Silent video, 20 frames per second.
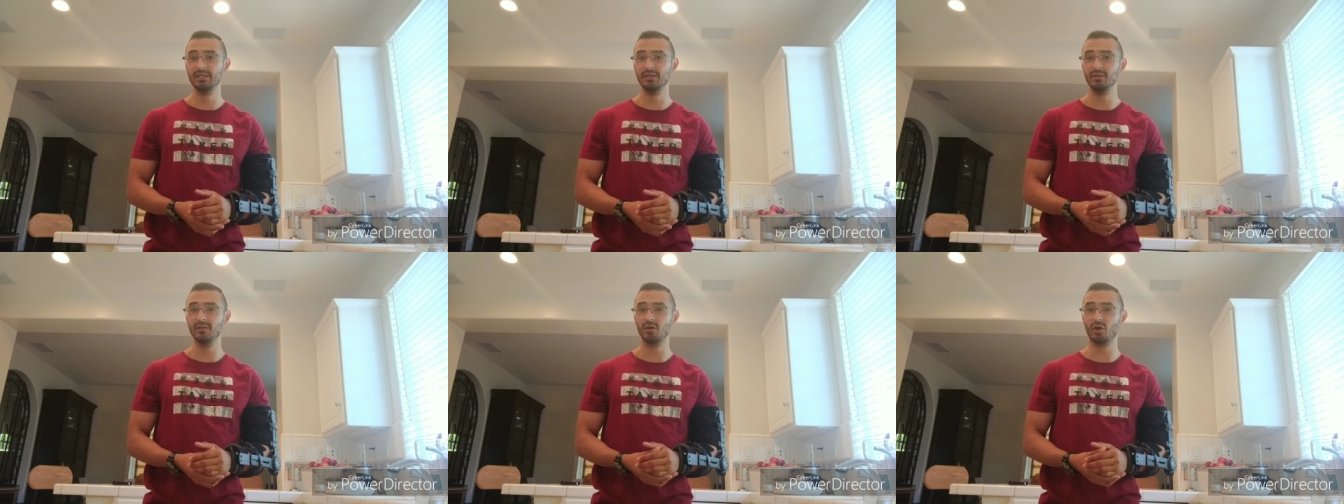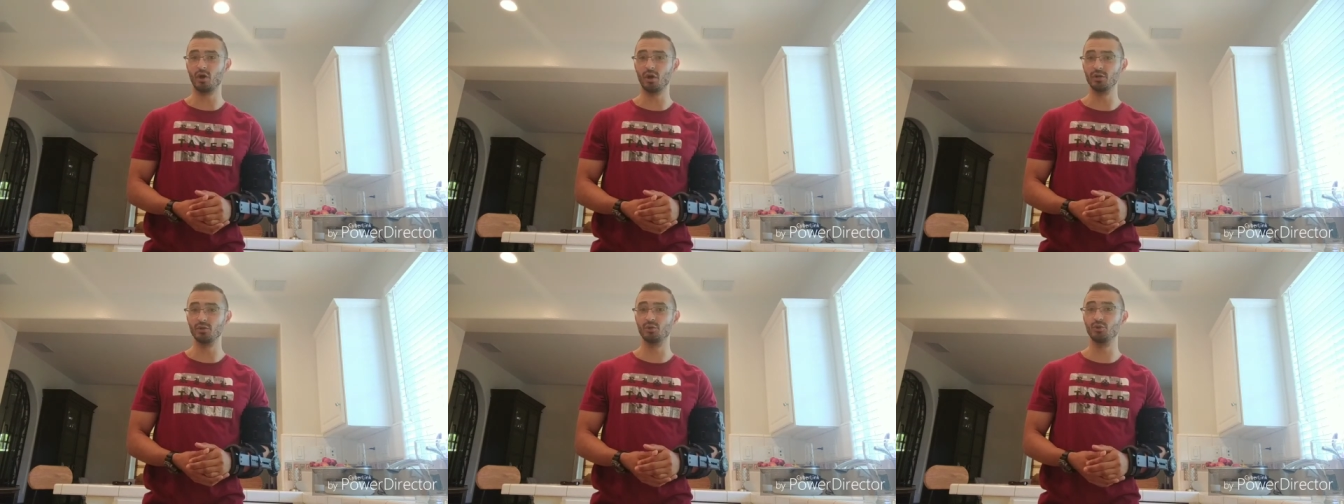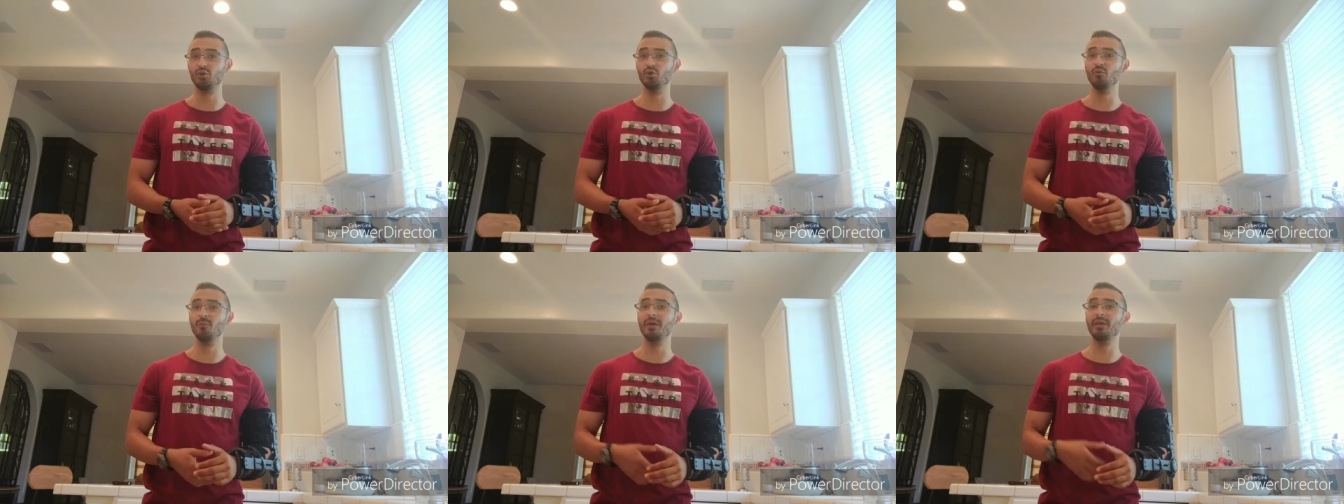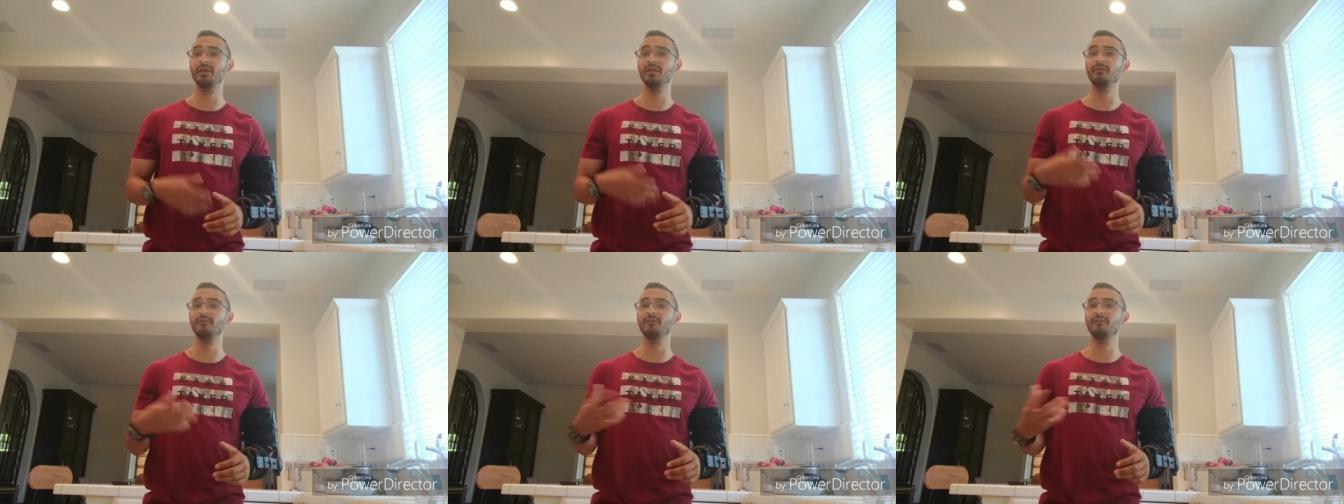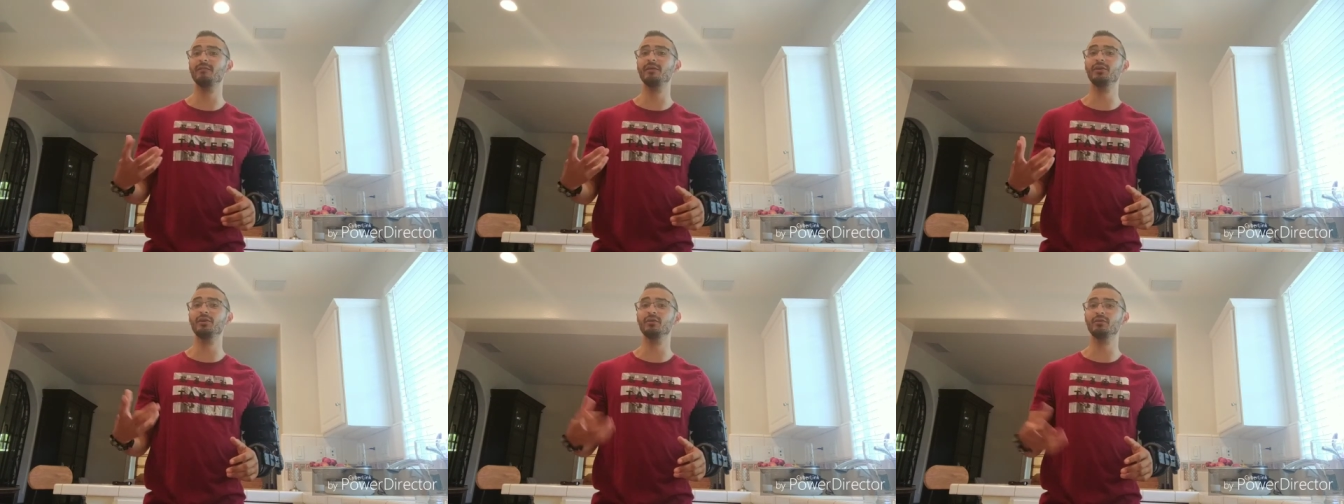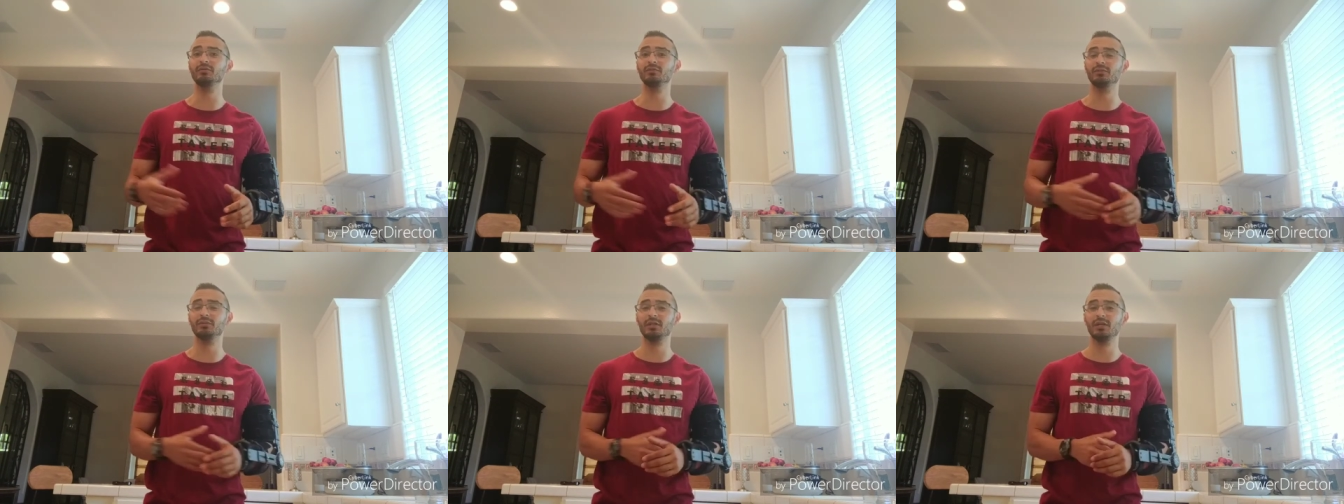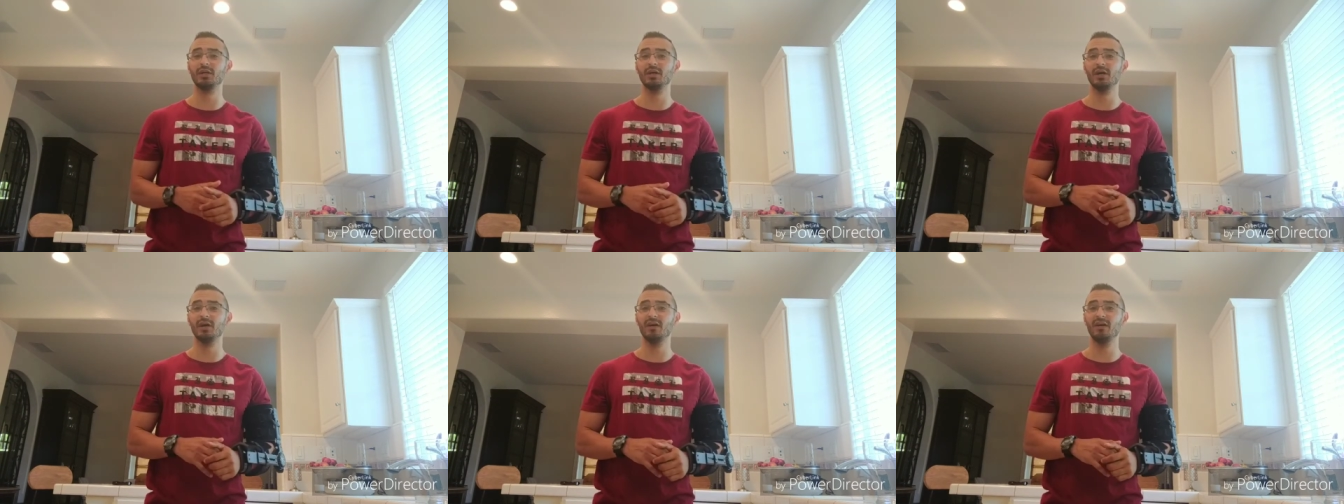There aren't too many videos
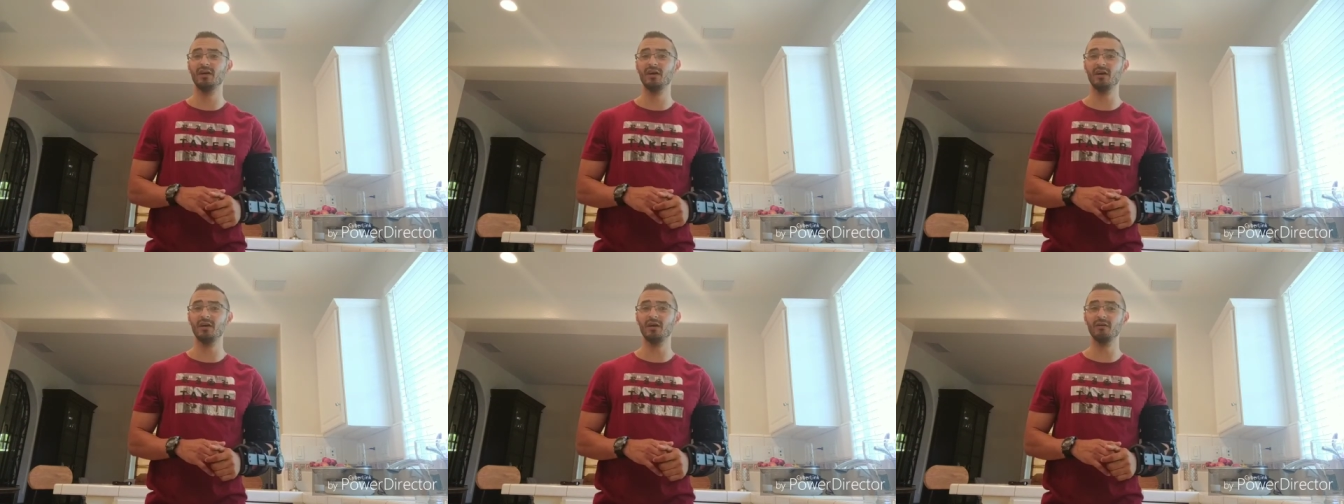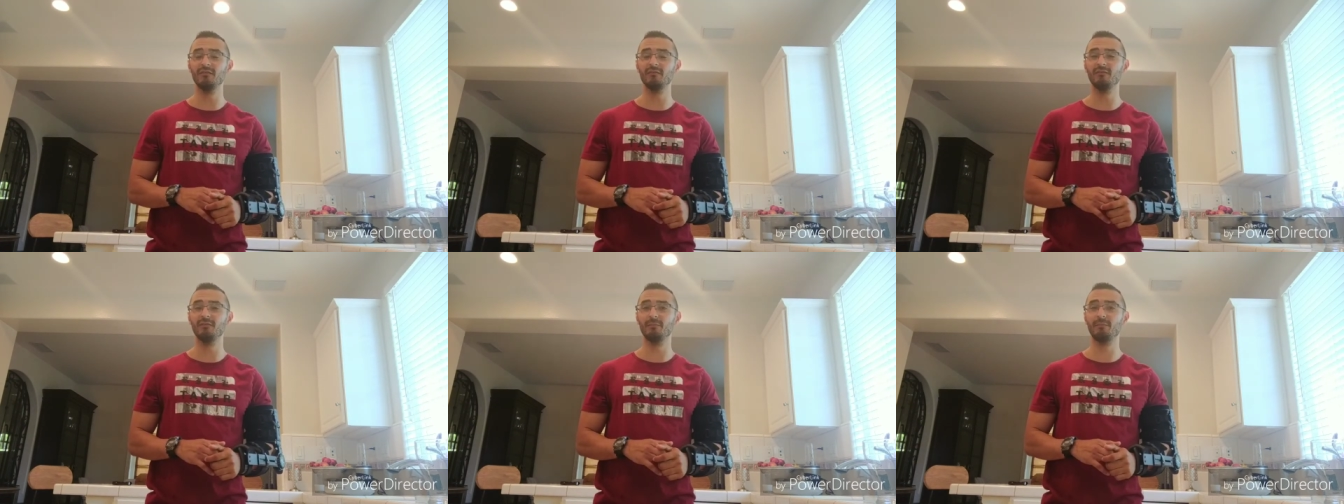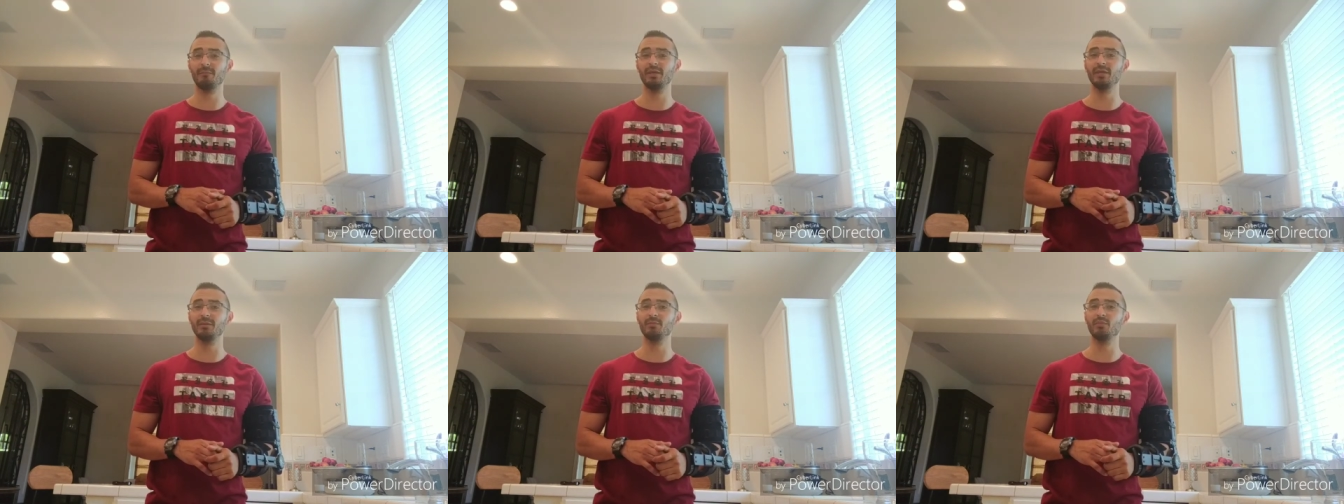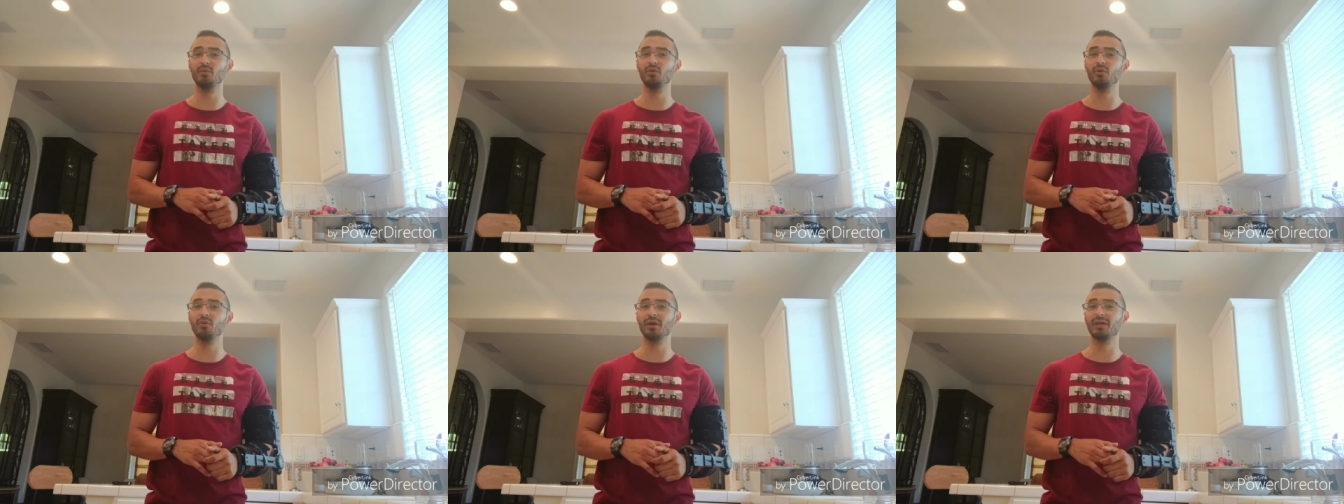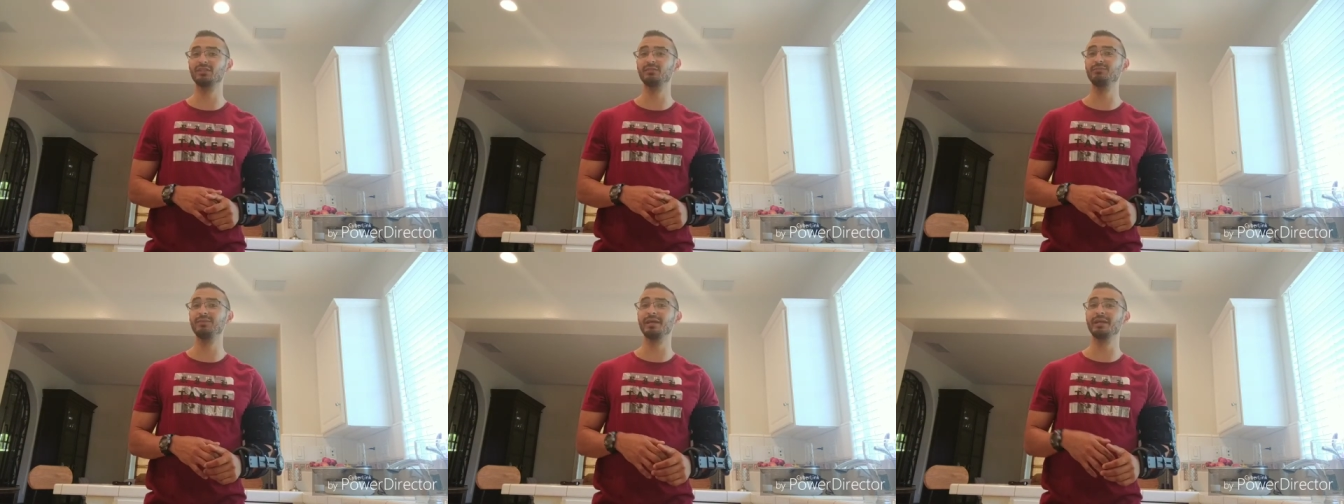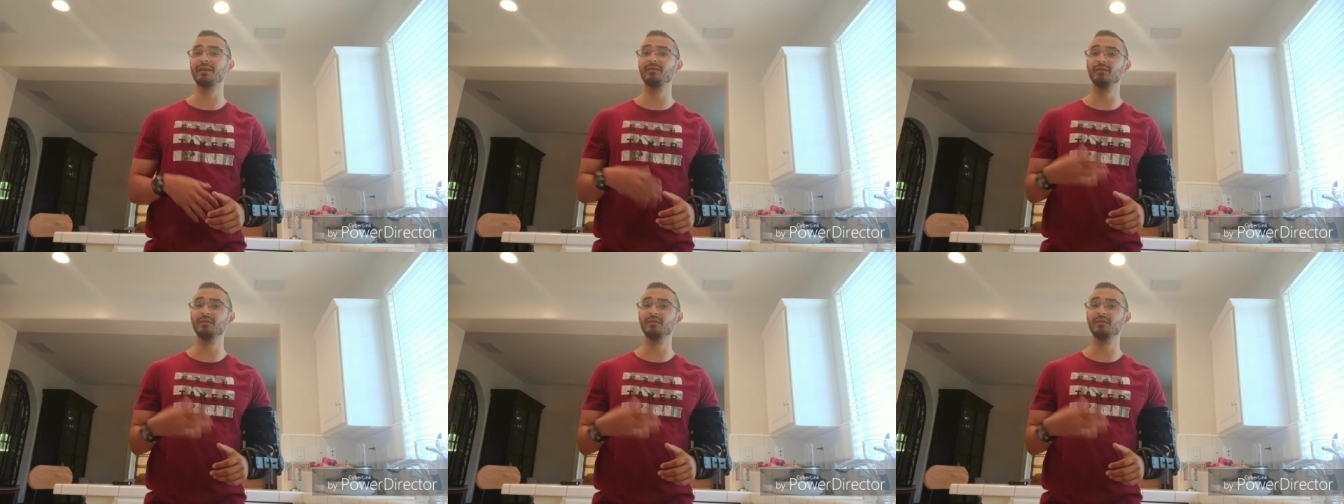of people explaining